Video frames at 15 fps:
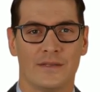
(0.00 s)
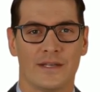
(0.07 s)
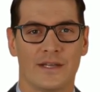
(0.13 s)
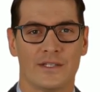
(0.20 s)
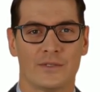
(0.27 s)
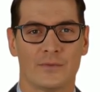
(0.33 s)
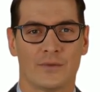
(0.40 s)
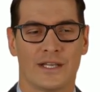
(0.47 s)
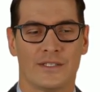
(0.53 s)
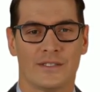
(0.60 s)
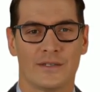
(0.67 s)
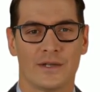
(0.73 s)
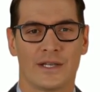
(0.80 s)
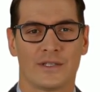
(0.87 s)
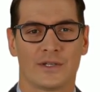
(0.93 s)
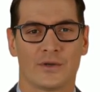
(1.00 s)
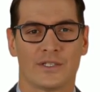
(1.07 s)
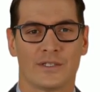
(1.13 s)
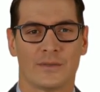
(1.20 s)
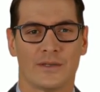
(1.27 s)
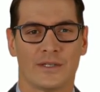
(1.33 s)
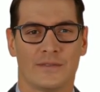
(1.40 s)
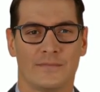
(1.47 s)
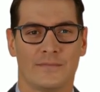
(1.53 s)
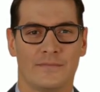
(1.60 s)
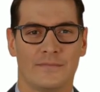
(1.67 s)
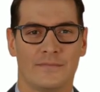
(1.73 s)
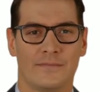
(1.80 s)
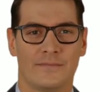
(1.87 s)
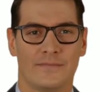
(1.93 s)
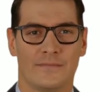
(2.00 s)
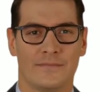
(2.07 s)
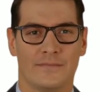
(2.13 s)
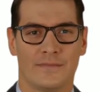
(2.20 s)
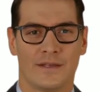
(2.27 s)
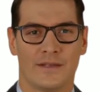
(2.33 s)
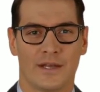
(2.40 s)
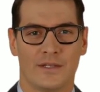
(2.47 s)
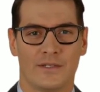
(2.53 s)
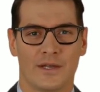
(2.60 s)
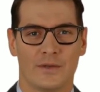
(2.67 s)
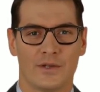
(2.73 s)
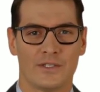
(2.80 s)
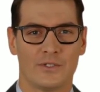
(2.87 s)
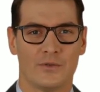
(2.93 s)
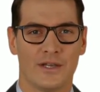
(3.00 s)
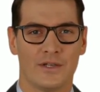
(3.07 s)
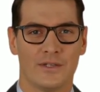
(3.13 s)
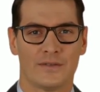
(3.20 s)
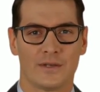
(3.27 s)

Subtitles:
expressed their endorsement. It demonstrated